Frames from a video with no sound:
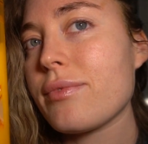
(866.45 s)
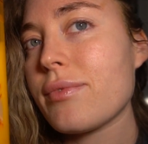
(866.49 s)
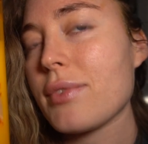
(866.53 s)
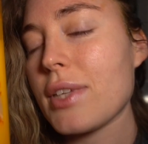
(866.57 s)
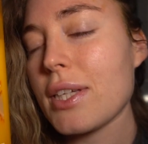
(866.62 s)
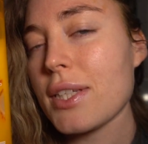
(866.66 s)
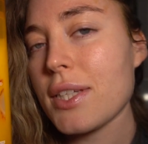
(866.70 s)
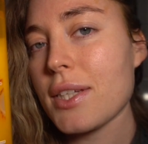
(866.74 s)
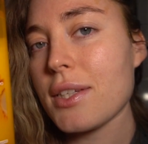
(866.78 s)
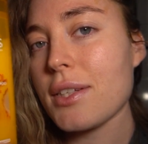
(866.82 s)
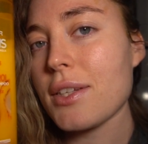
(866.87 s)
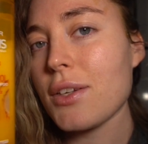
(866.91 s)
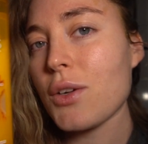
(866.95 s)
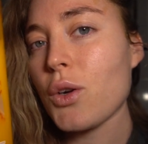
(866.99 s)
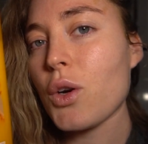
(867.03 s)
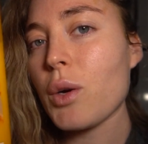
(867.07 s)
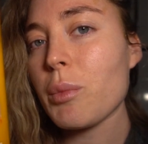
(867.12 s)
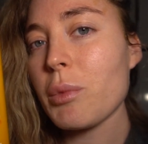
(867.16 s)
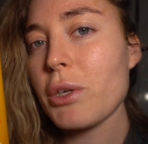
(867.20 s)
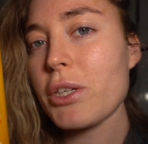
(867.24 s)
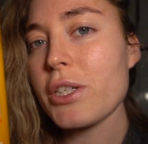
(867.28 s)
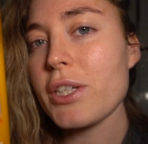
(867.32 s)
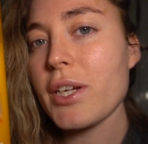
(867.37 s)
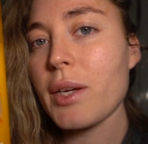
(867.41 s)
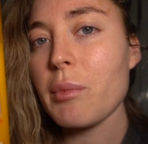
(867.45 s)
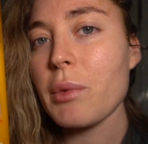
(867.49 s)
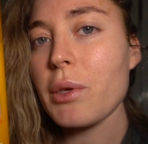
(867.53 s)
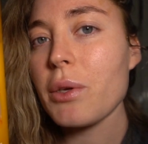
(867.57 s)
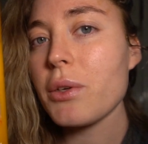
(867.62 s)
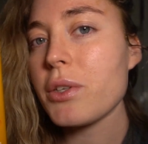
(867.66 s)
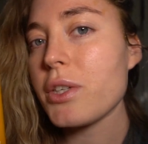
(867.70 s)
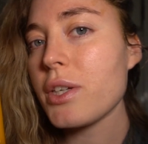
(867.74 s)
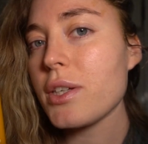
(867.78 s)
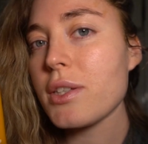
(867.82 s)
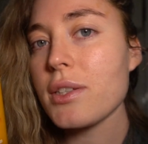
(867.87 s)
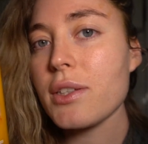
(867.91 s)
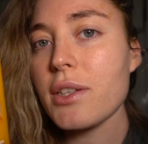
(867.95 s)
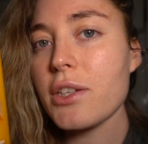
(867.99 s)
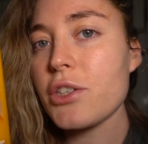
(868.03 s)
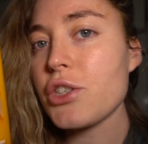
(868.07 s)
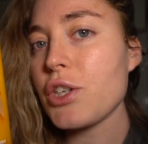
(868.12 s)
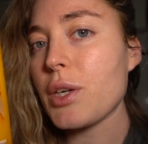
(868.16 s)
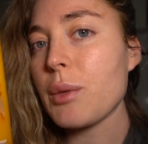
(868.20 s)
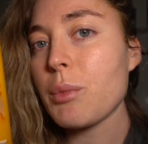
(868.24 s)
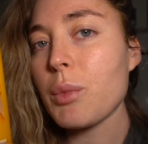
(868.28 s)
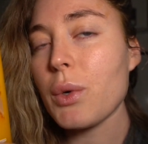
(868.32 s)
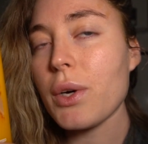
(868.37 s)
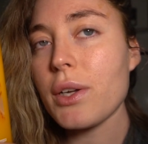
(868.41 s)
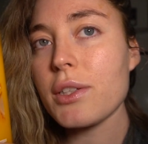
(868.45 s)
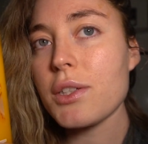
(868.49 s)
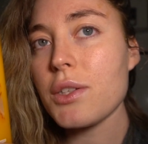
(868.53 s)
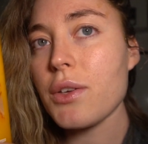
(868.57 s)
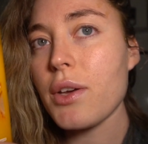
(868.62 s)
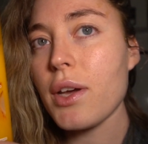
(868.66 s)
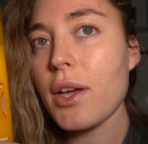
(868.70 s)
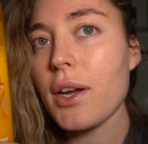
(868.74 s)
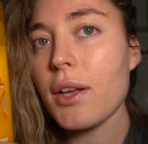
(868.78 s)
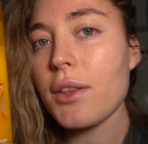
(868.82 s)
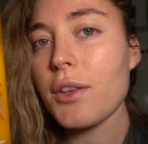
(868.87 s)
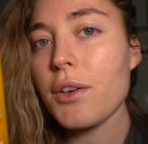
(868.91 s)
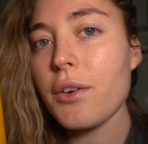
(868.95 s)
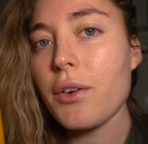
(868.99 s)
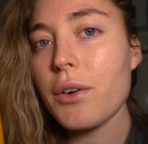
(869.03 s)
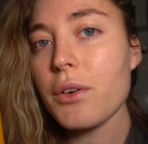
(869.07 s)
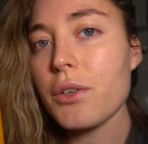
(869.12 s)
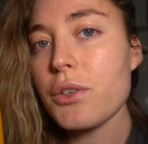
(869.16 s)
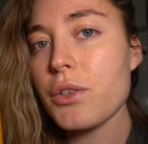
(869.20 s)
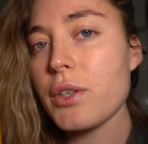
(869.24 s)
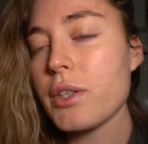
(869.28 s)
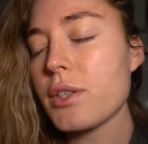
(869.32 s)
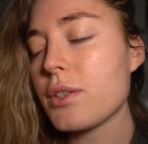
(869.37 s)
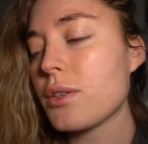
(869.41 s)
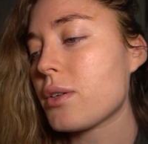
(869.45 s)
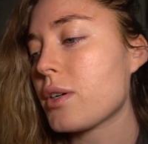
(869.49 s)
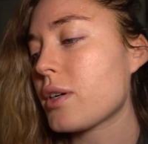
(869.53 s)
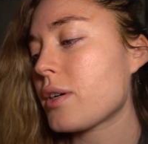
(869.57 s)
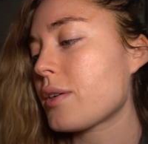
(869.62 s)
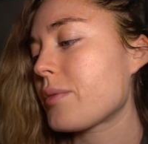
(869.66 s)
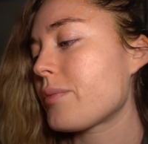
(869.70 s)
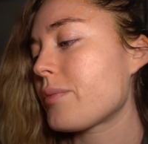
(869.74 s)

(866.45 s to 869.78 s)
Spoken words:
This is a normal shampoo, just the cheap ones you get at the grocery store.